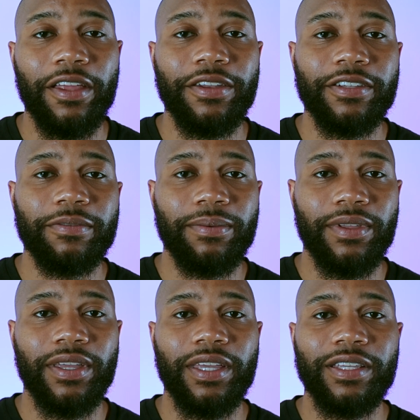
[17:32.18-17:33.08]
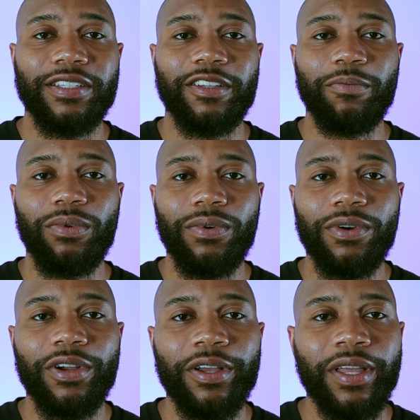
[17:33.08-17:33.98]
display
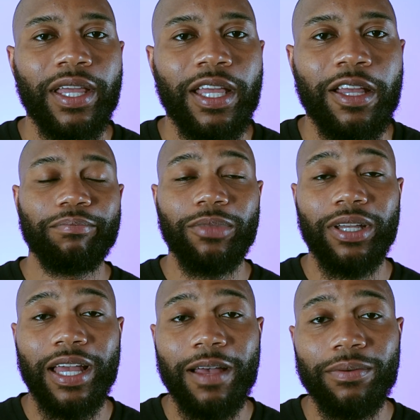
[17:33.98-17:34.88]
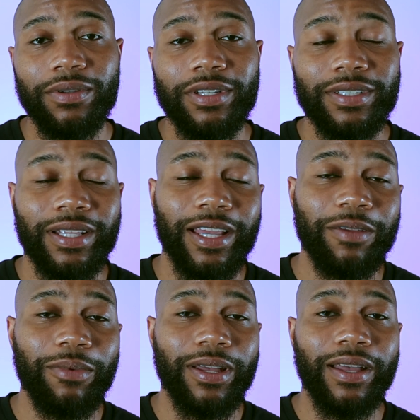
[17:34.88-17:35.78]
support, but Apple is
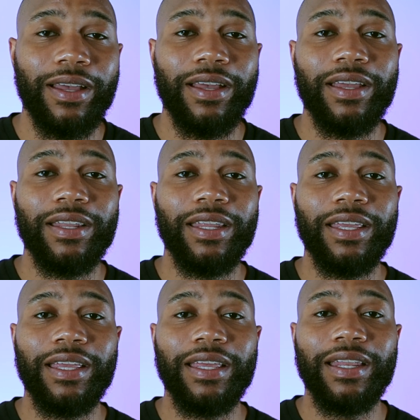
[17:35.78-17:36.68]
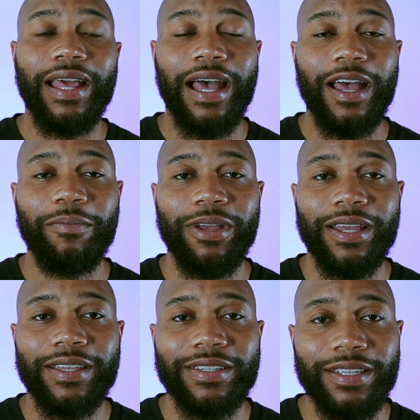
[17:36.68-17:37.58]
lagging behind in
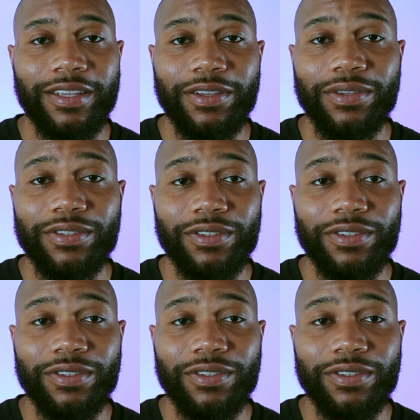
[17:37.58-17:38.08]
iPad sales.